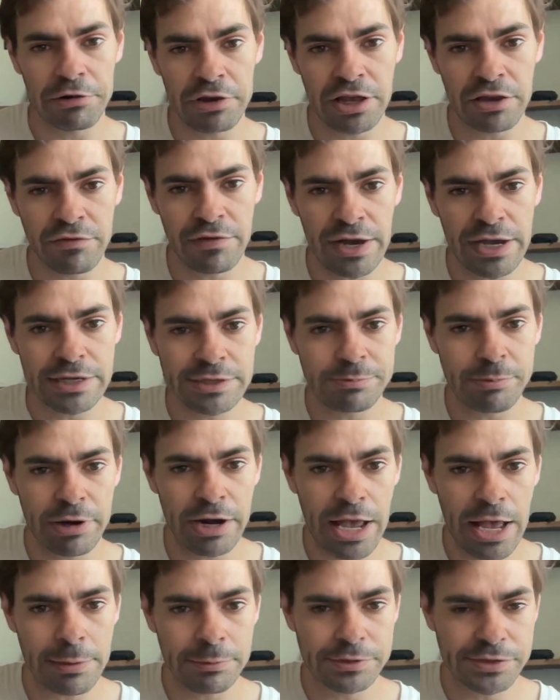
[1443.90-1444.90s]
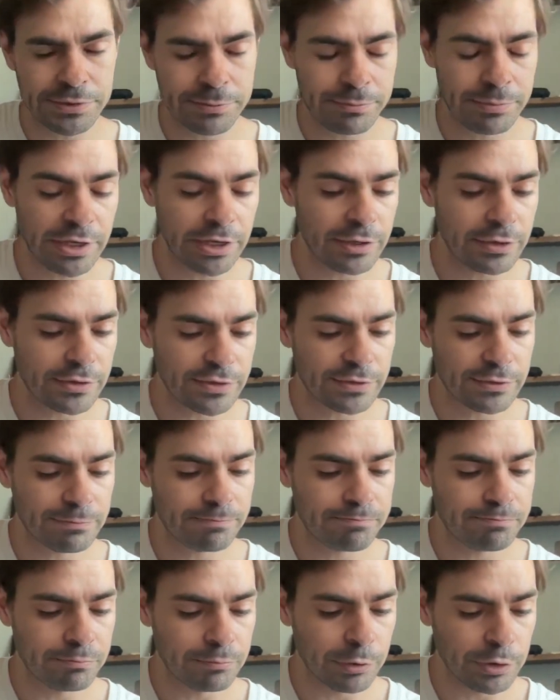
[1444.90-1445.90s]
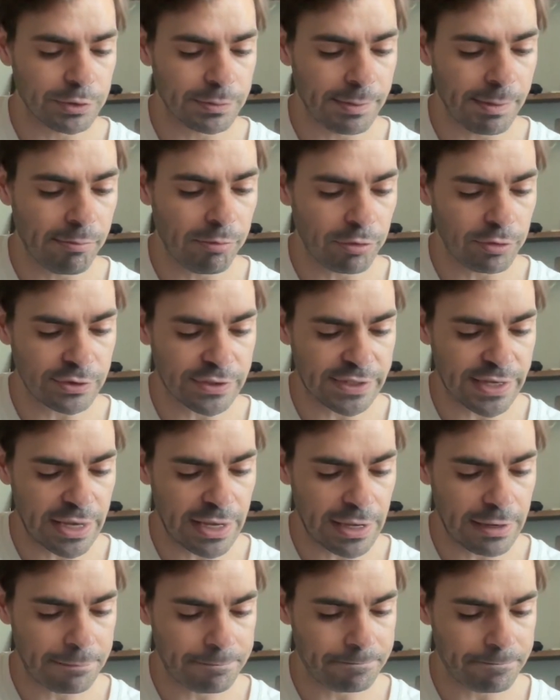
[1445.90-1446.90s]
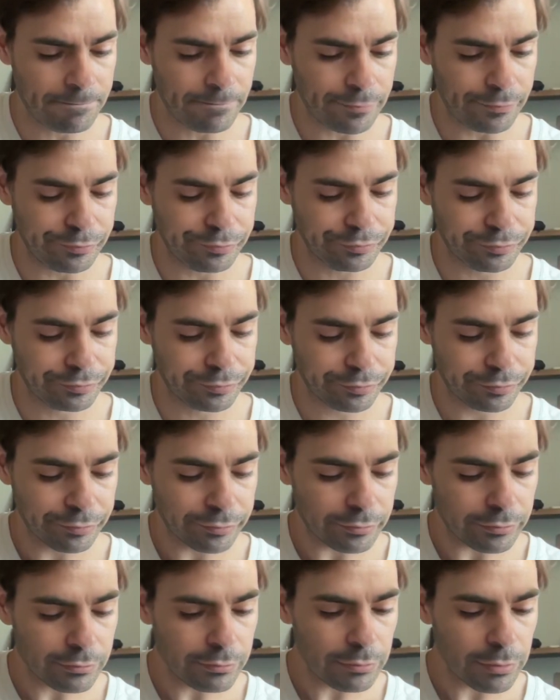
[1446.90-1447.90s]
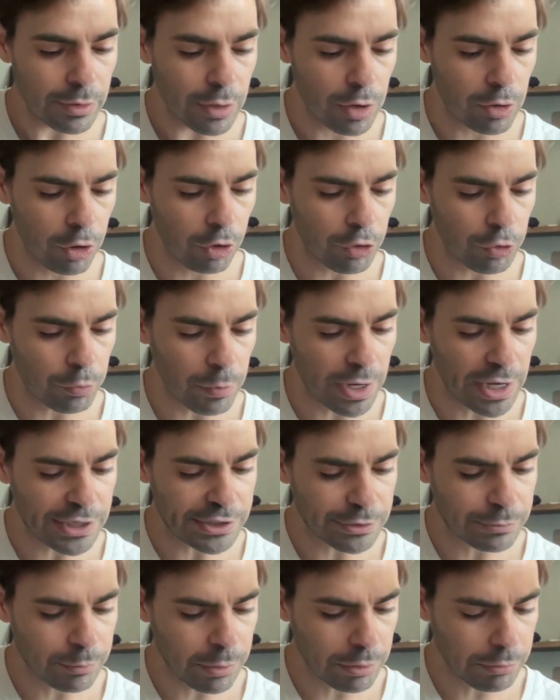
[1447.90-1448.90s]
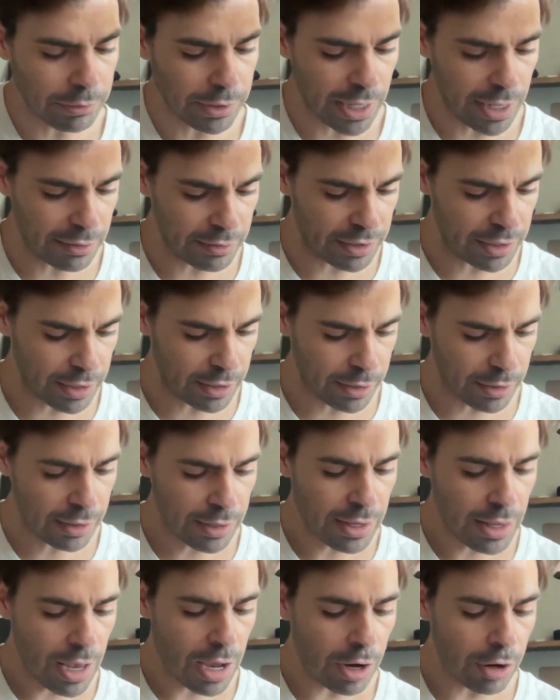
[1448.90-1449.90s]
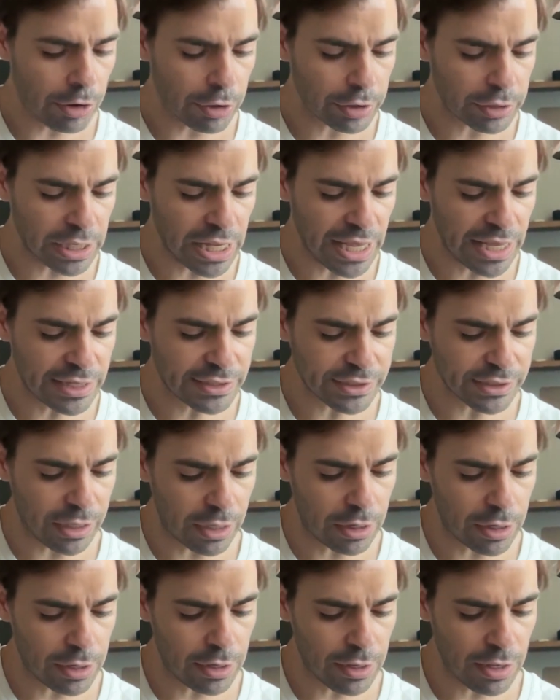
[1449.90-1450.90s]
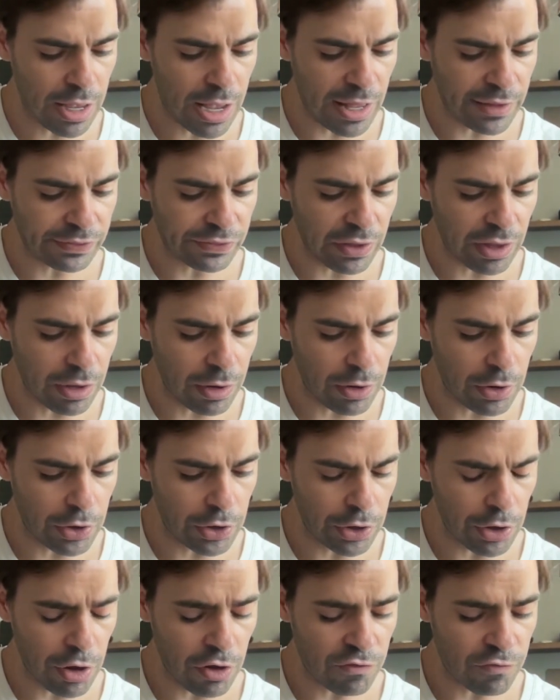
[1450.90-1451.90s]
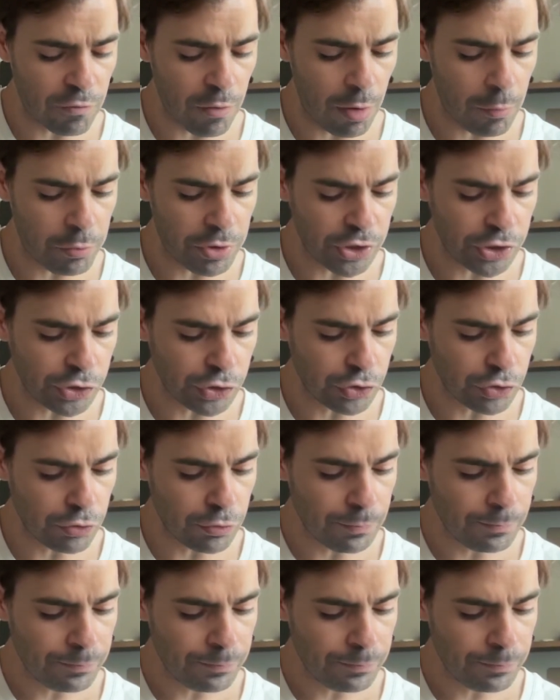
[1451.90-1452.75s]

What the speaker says: advice, perhaps, because most people say otherwise. What do we got here? Our clients are at the heart of what we do.